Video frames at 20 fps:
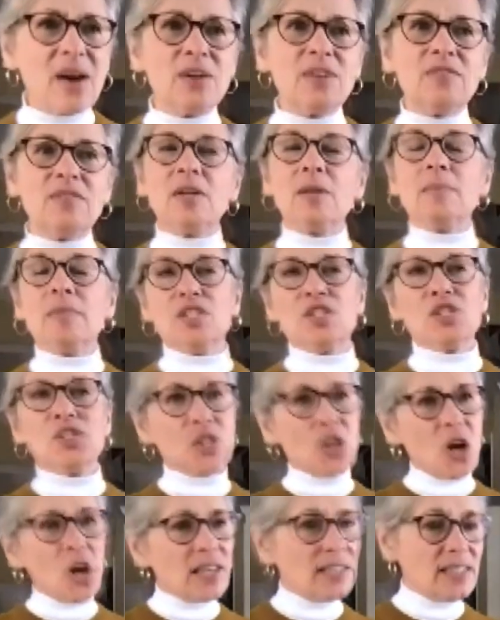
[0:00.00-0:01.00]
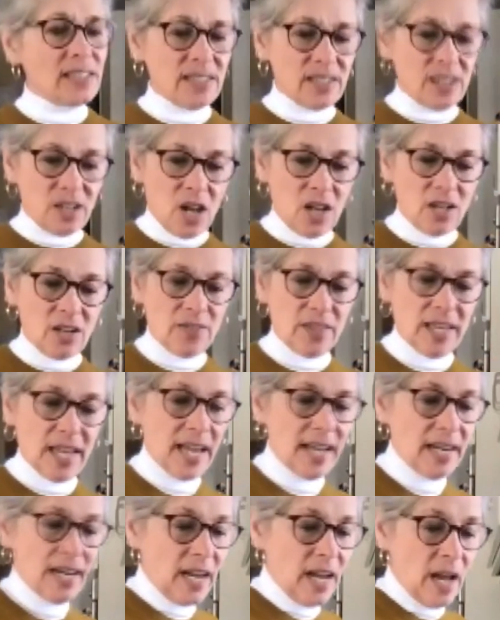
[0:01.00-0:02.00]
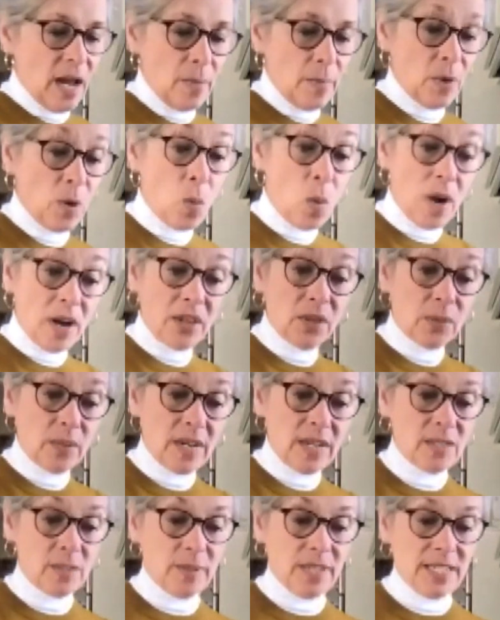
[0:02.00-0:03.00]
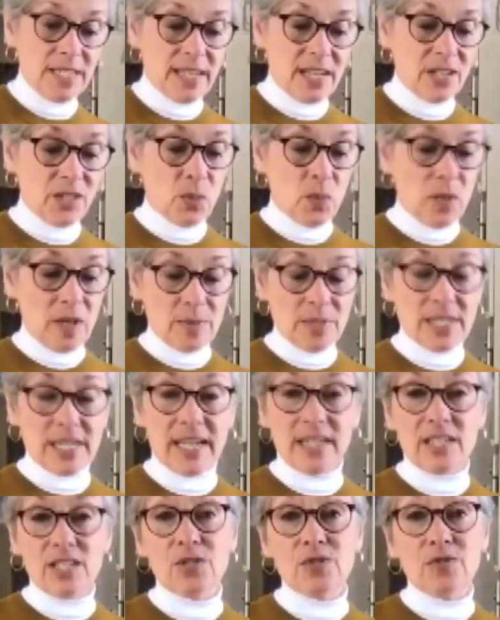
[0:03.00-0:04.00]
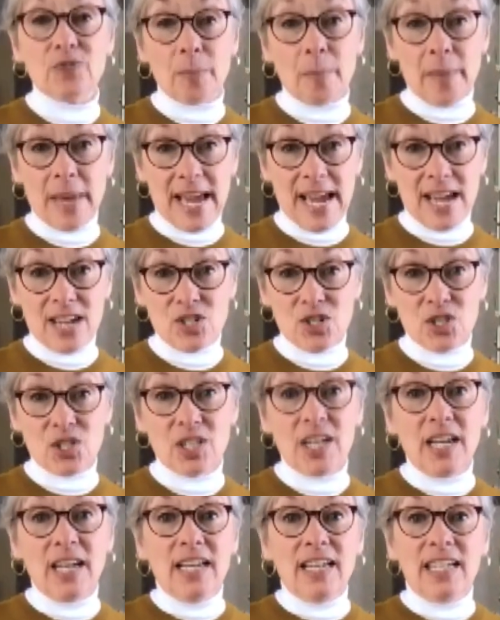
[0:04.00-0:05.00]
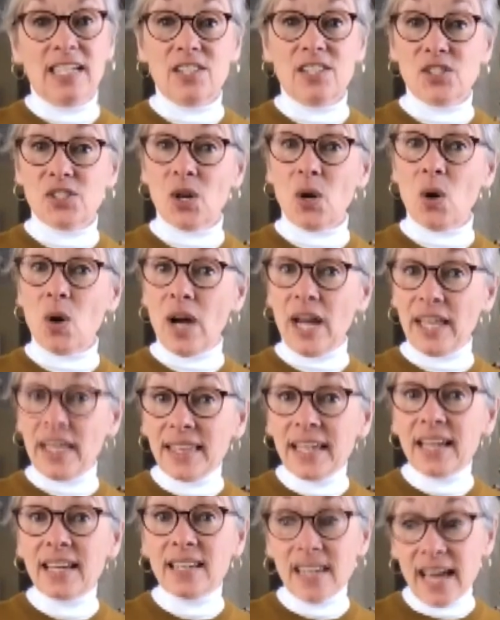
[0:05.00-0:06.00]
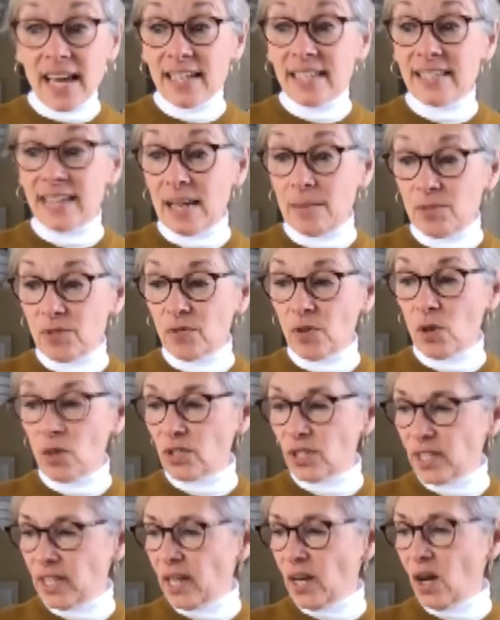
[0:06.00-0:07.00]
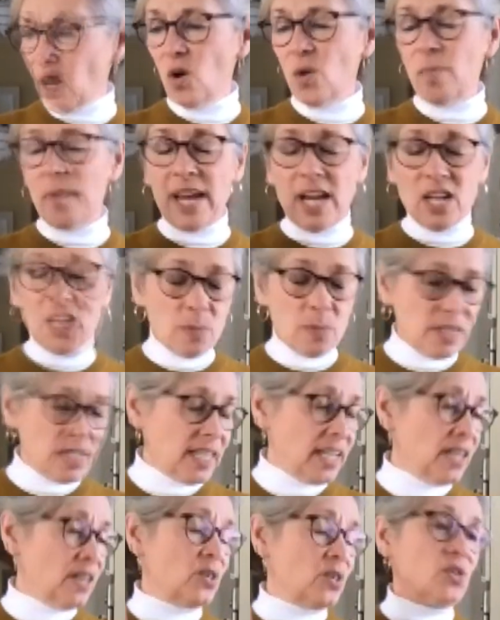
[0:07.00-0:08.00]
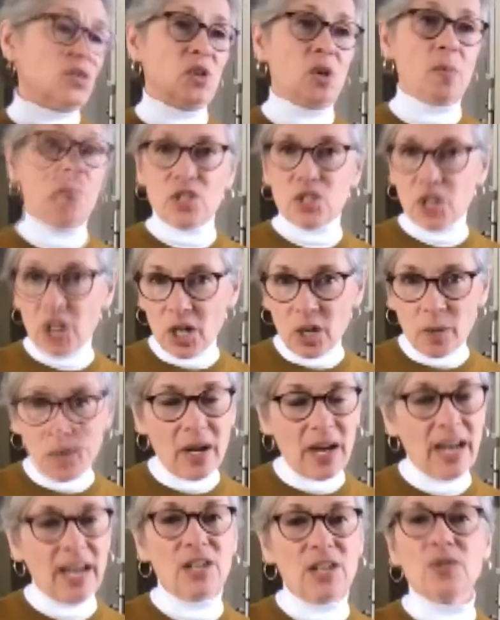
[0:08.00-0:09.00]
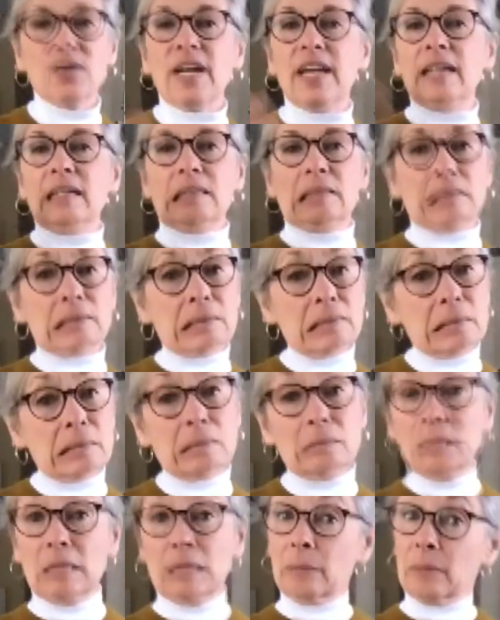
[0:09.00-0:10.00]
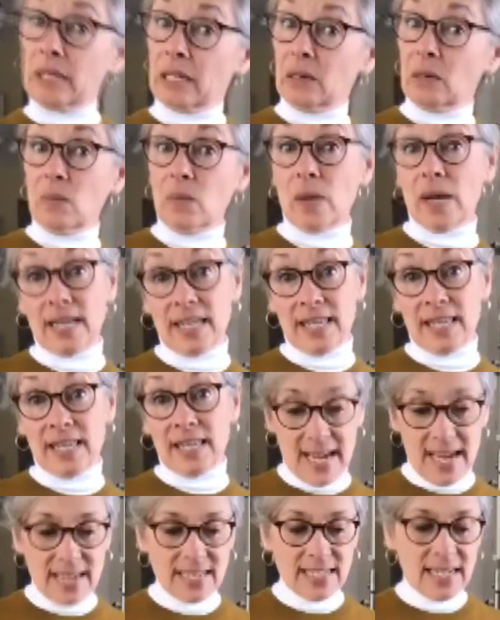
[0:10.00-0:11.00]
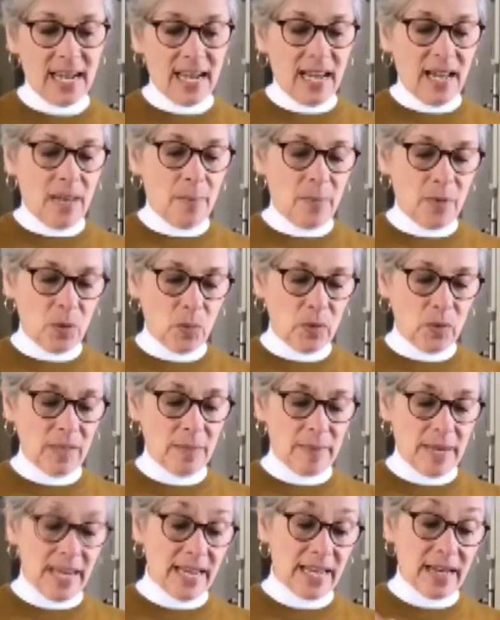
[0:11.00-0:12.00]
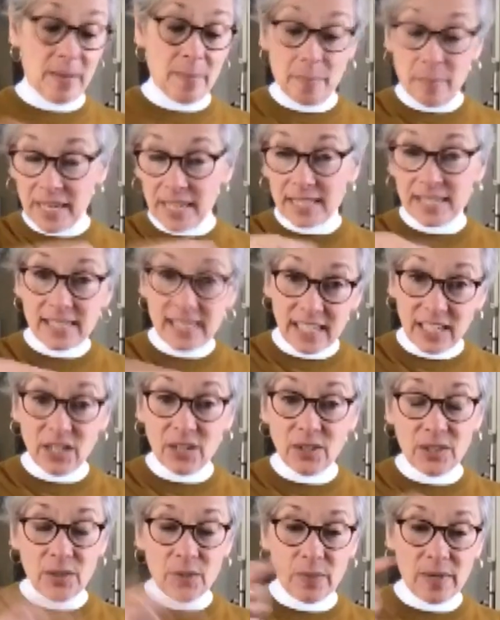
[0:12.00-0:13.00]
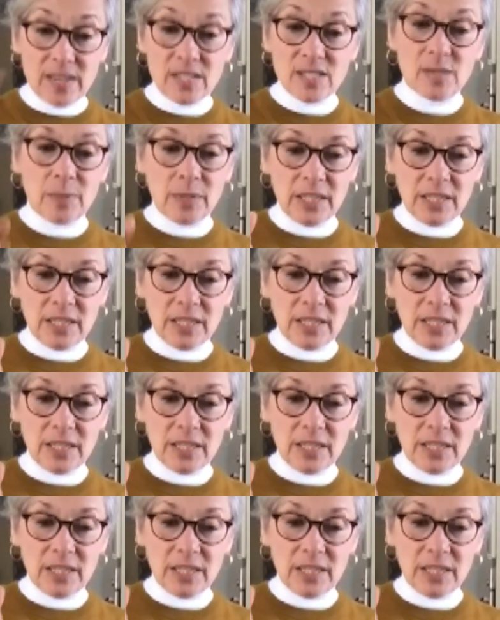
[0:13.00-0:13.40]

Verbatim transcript: of them and sauces and all of that, but one of the recipes on your website is for mashed. And so I think a lot of times folks think, oh, mashed potatoes, so much carbohydrate. Ooh, maybe I don't want that but we made a mix here and the recipe